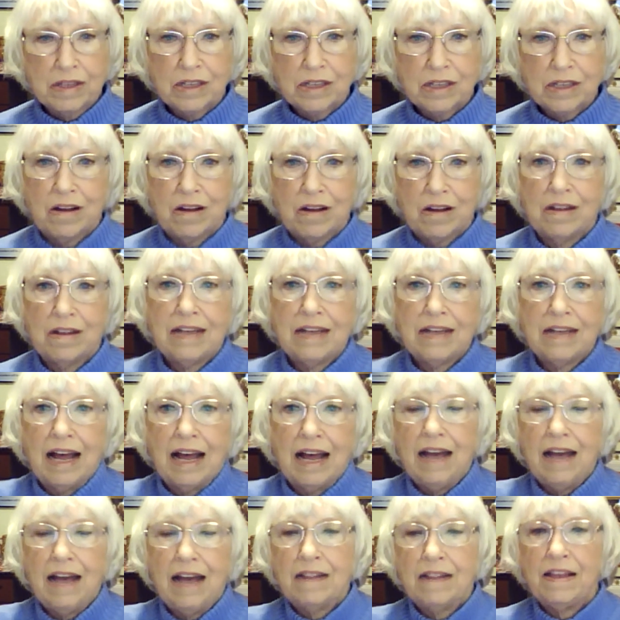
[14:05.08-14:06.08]
all
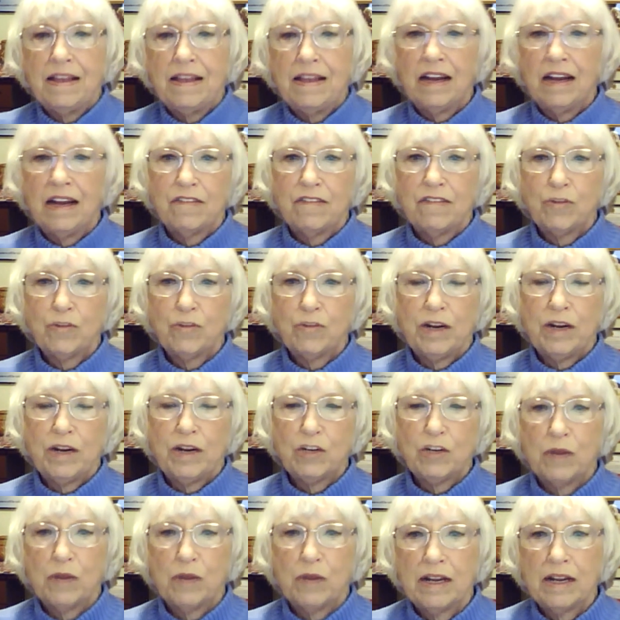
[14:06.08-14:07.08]
died at the end of
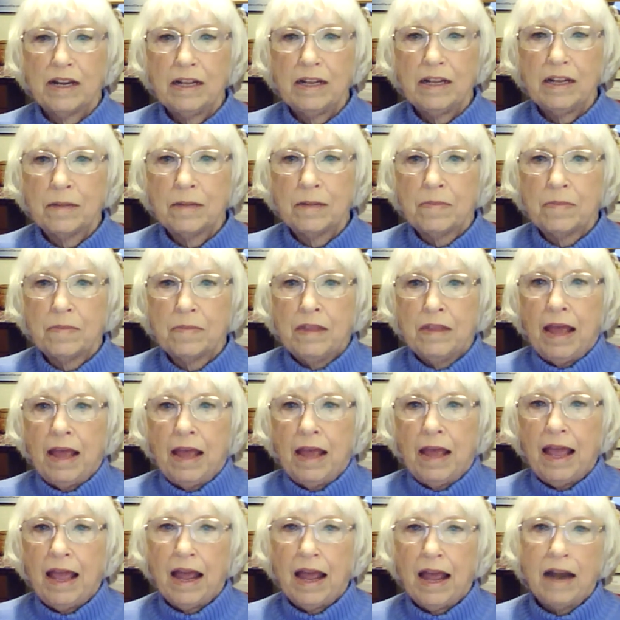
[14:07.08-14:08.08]
2020.
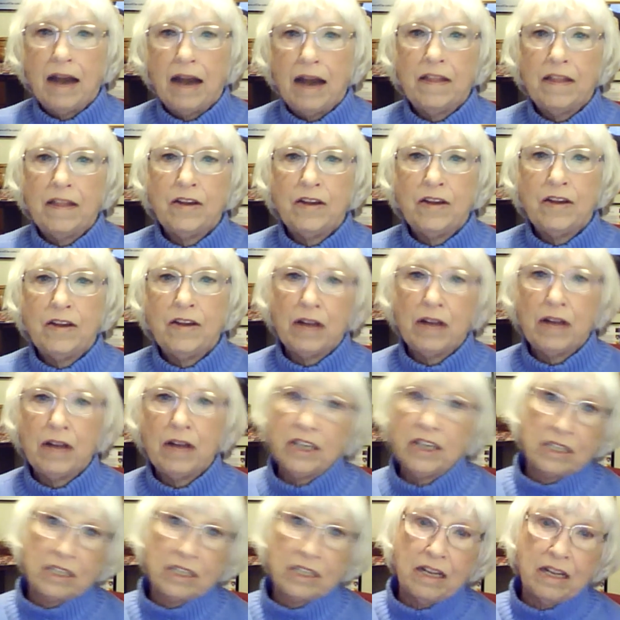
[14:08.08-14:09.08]
And in the new
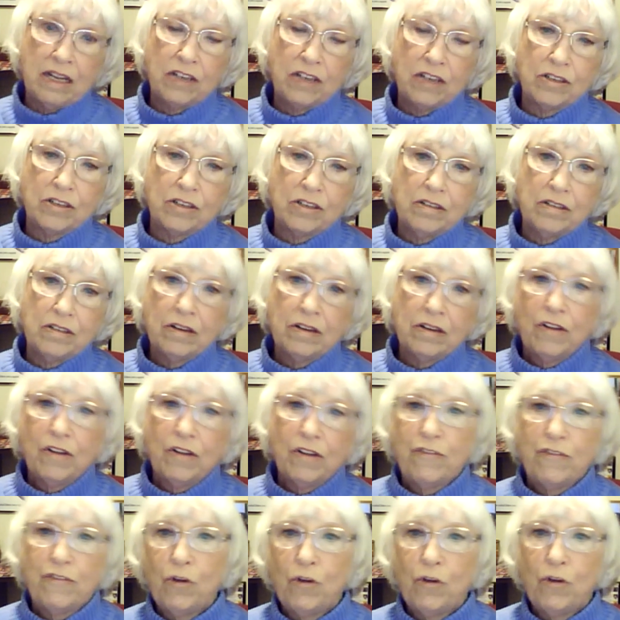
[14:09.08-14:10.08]
legislature,
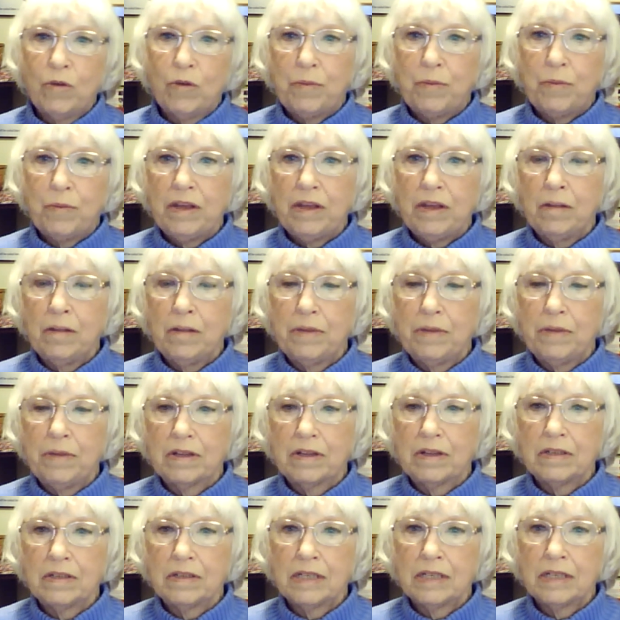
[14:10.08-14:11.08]
full repeal
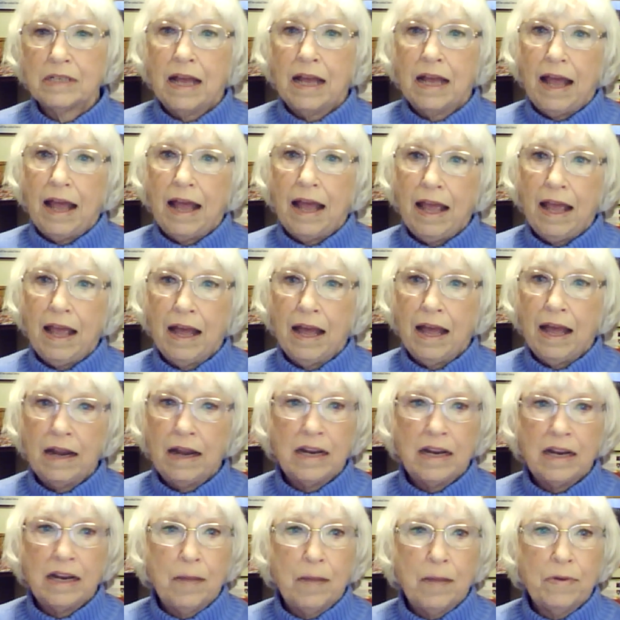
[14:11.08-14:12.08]
bills and a
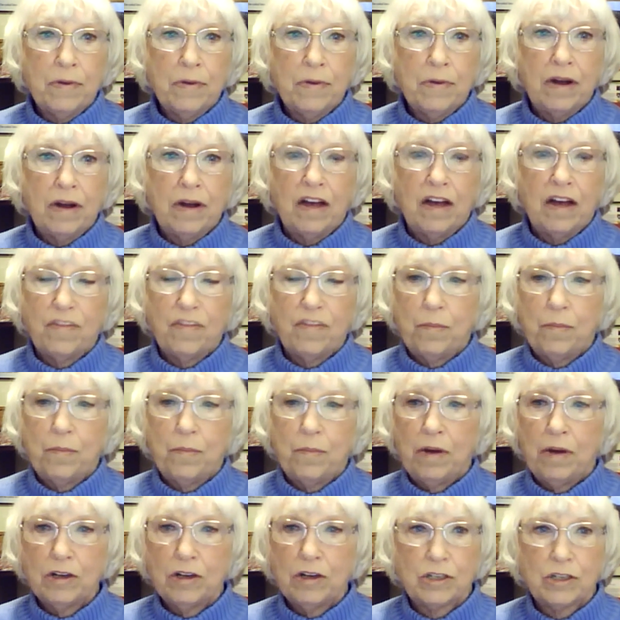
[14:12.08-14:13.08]
number of
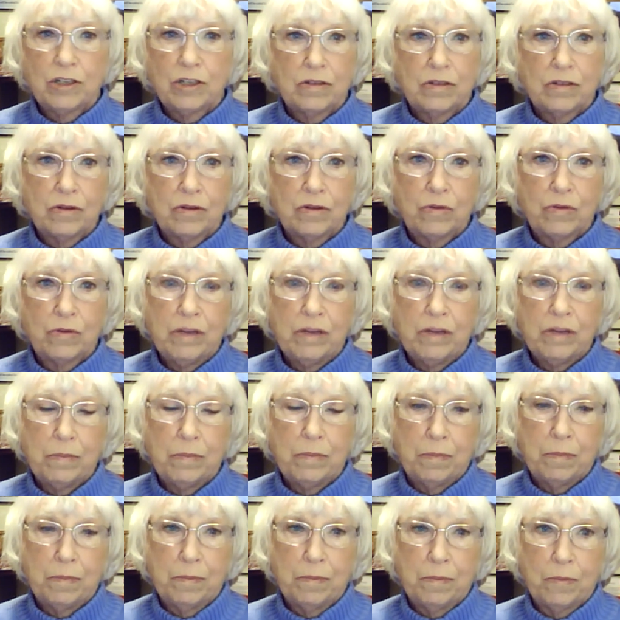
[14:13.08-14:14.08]
partial
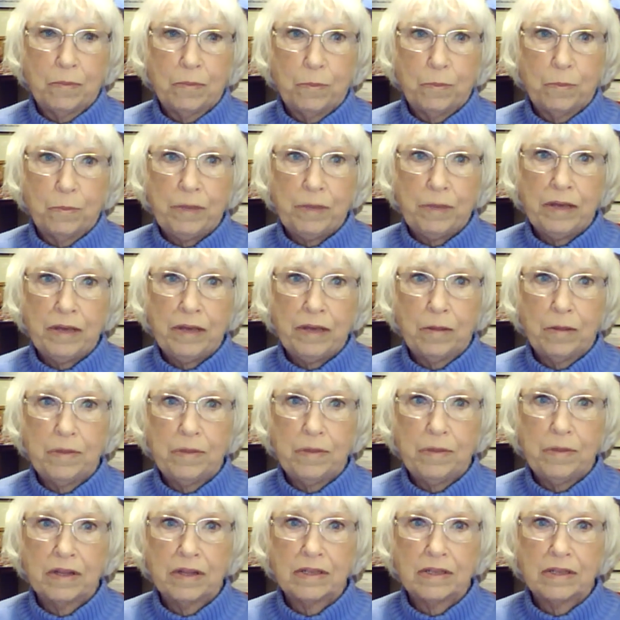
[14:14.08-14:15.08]
repeal
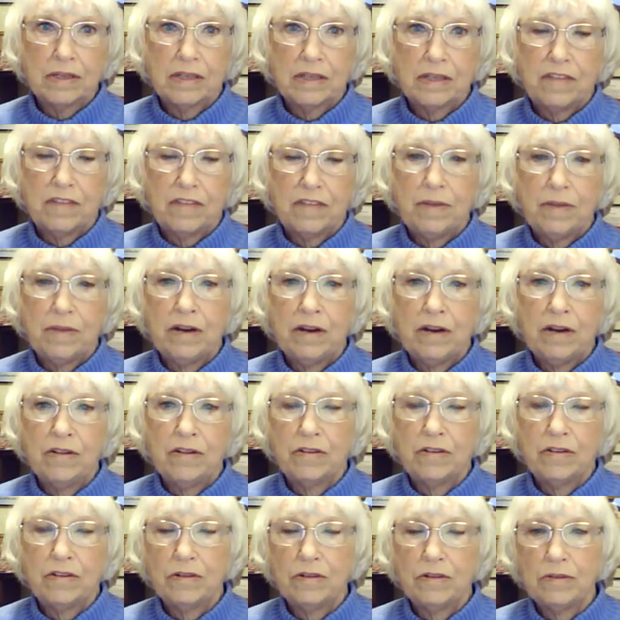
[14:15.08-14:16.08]
bills have been
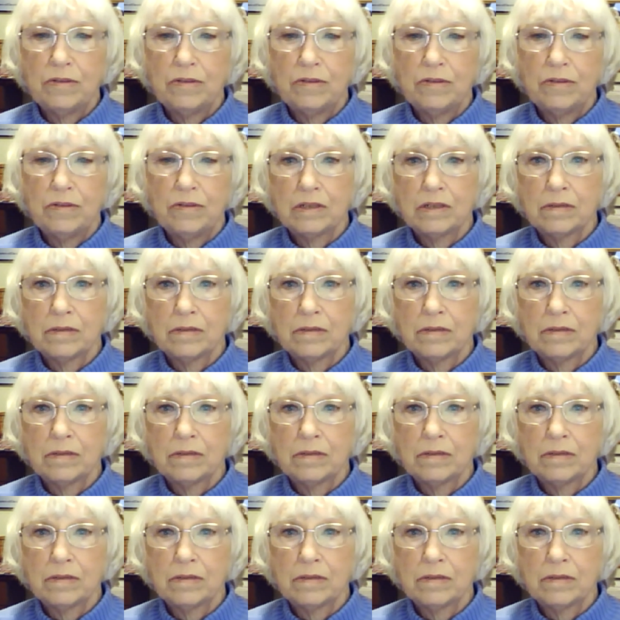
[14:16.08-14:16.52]
introduced.